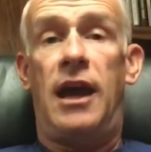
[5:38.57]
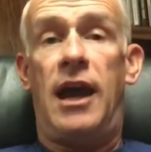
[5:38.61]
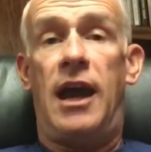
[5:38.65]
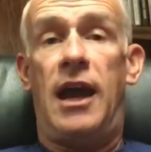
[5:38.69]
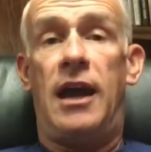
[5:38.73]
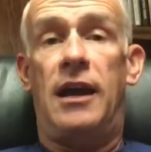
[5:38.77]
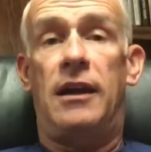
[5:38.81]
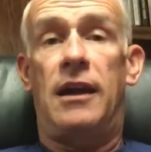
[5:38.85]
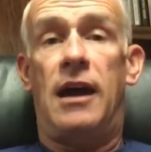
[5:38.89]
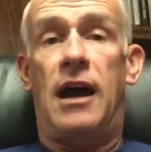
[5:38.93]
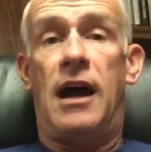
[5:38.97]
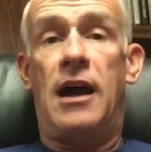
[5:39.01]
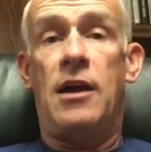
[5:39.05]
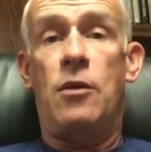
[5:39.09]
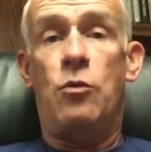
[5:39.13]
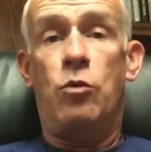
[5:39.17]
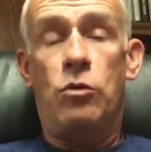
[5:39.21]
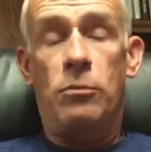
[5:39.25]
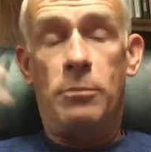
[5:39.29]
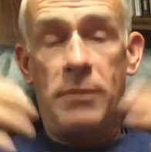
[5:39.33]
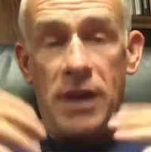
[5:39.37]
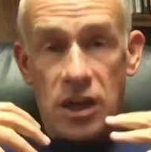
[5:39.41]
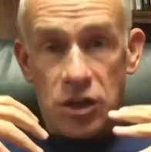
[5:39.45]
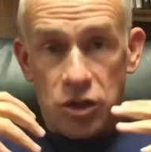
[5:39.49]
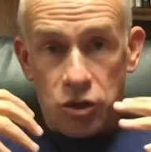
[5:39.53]
and I
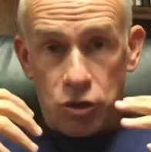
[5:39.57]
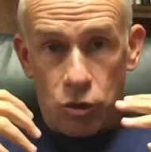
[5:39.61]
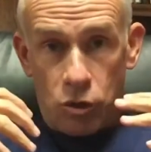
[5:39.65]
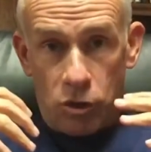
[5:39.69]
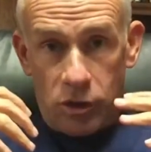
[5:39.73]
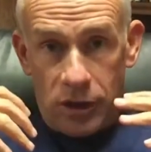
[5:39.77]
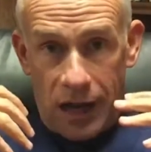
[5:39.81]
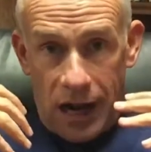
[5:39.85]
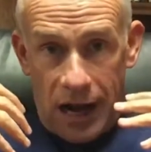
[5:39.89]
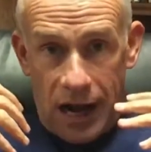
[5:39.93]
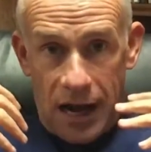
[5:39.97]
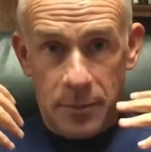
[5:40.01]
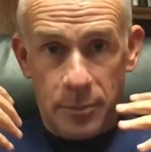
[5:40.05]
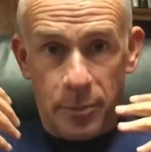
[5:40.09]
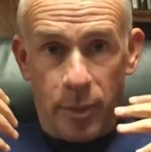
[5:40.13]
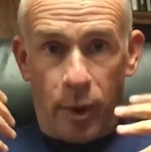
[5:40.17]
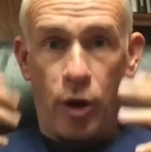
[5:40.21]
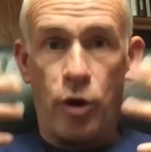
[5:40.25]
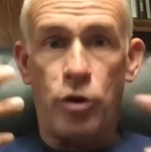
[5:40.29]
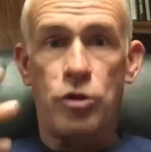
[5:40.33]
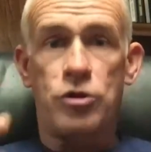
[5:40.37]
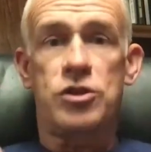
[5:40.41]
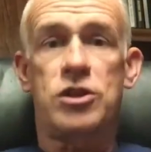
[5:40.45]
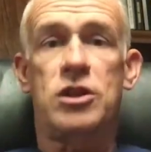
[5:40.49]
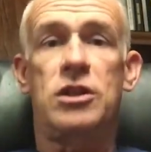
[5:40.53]
will make sure that I
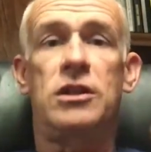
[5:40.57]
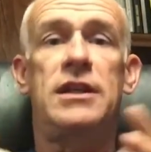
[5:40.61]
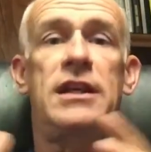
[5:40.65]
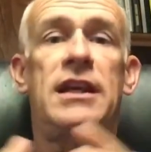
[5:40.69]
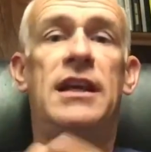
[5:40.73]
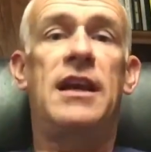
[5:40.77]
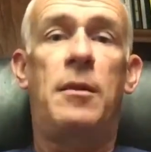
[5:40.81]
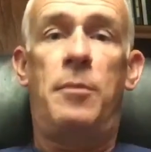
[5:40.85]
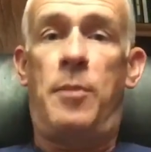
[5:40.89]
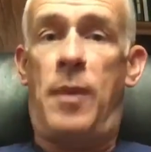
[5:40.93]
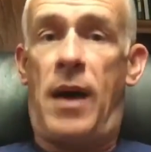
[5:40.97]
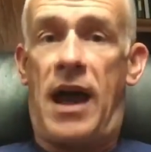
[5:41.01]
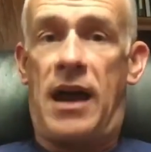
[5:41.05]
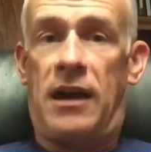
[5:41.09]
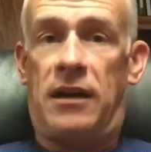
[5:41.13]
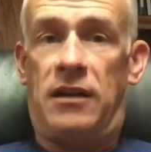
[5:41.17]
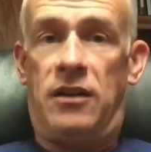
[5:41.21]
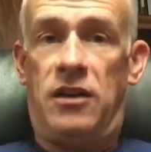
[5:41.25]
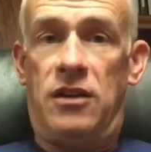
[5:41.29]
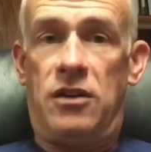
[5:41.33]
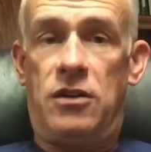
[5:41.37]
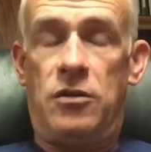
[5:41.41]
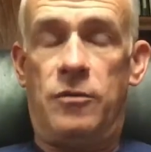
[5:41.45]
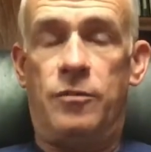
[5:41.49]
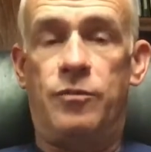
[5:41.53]
personally get
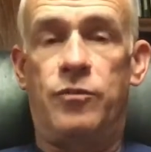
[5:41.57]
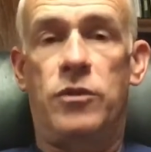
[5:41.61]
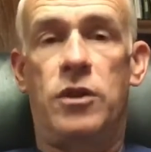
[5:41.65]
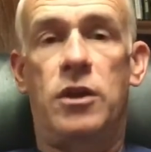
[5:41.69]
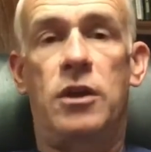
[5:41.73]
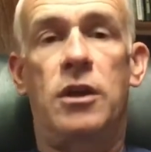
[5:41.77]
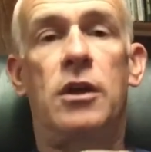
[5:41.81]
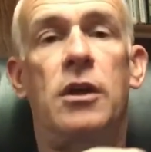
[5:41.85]
back to you.